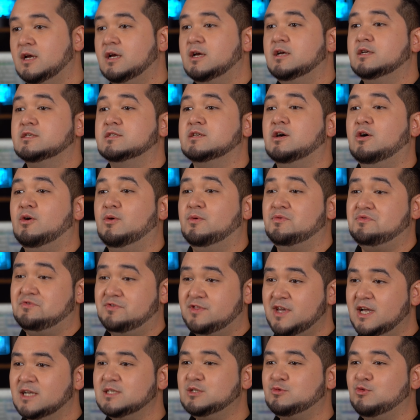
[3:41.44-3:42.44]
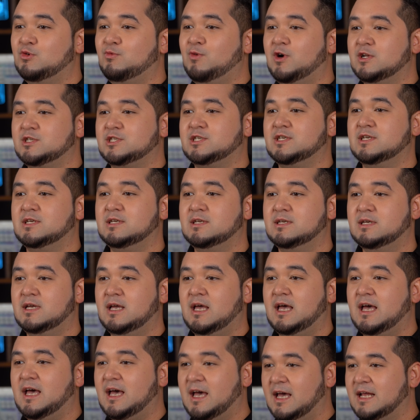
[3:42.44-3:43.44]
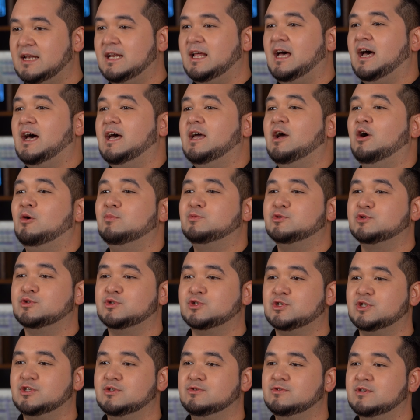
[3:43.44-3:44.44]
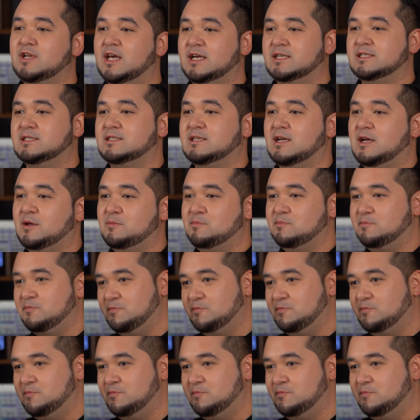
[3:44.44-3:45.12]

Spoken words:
So thanks for watching and I hope to see you next time.